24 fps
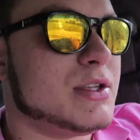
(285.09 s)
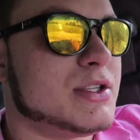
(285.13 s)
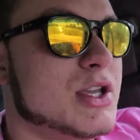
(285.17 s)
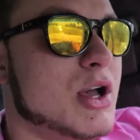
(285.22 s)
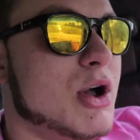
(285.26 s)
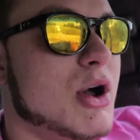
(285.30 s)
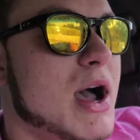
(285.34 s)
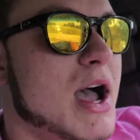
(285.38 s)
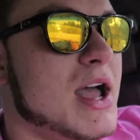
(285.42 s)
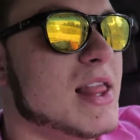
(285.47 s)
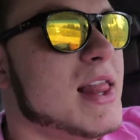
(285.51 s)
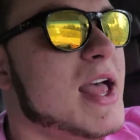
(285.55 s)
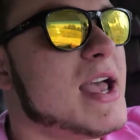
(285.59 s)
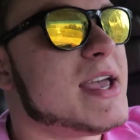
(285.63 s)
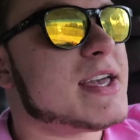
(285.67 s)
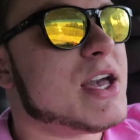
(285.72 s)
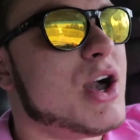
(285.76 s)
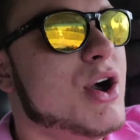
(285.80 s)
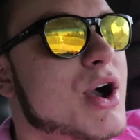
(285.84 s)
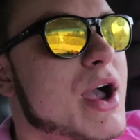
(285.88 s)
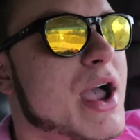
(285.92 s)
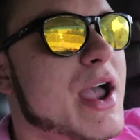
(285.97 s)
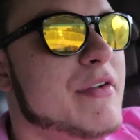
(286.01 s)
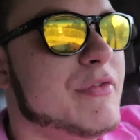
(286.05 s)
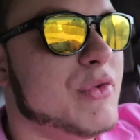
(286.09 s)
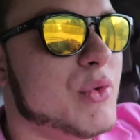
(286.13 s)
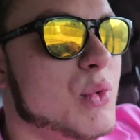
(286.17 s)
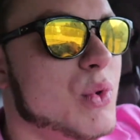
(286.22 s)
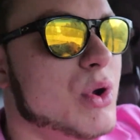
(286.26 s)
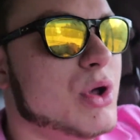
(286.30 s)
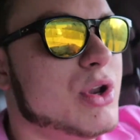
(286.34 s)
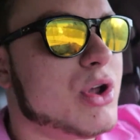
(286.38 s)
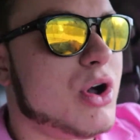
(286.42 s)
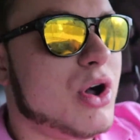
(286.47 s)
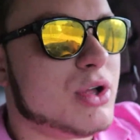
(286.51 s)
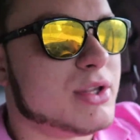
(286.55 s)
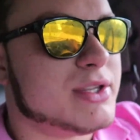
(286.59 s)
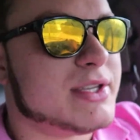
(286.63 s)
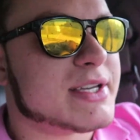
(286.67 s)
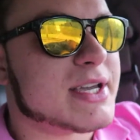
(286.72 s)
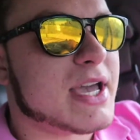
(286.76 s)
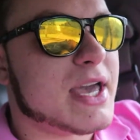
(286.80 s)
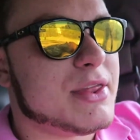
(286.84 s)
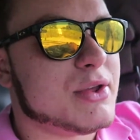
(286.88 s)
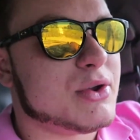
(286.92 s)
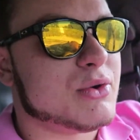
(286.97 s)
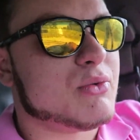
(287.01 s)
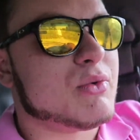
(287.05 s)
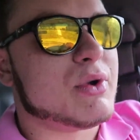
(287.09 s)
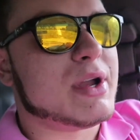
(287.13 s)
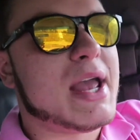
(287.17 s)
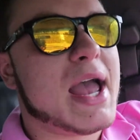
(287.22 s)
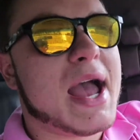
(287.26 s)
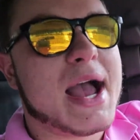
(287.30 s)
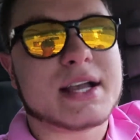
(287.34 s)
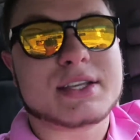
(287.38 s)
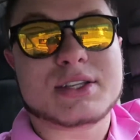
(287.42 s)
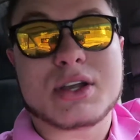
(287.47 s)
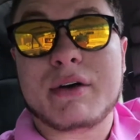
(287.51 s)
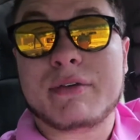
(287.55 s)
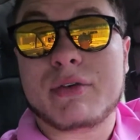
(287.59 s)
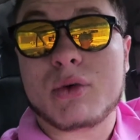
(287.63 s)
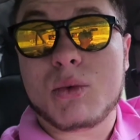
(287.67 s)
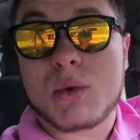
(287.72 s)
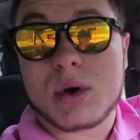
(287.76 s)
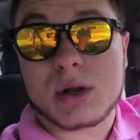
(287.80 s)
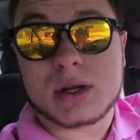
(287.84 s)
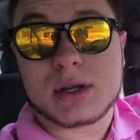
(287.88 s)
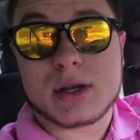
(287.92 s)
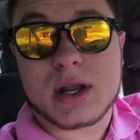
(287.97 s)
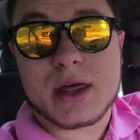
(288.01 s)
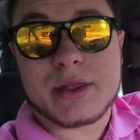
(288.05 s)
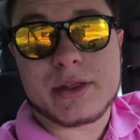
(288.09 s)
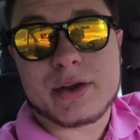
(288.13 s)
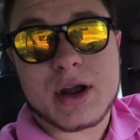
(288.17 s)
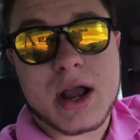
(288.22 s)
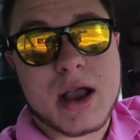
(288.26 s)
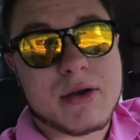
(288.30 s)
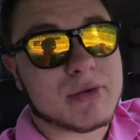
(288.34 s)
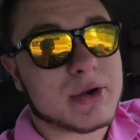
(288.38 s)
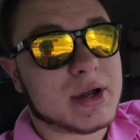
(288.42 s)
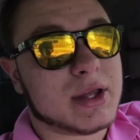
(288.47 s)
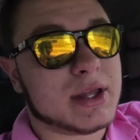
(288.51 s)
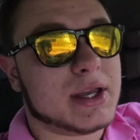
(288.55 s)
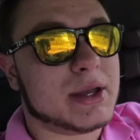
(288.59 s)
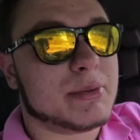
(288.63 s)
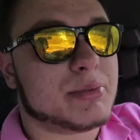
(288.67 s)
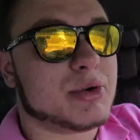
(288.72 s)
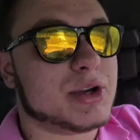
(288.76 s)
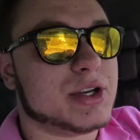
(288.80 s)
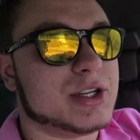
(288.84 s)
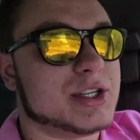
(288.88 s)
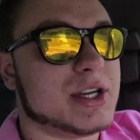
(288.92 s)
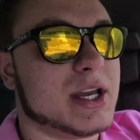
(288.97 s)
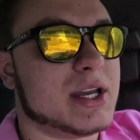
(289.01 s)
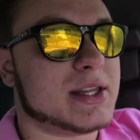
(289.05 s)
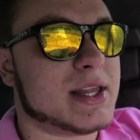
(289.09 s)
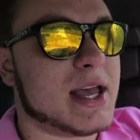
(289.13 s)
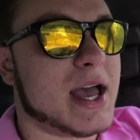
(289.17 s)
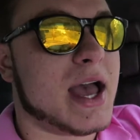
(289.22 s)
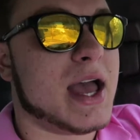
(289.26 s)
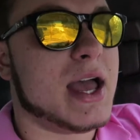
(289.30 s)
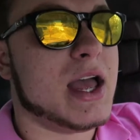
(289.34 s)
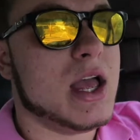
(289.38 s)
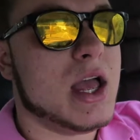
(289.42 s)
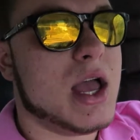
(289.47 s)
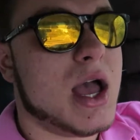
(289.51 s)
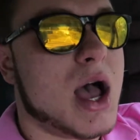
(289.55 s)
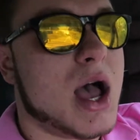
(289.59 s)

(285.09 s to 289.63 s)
So I like how everyone all together reacts off of one another. I really appreciate that.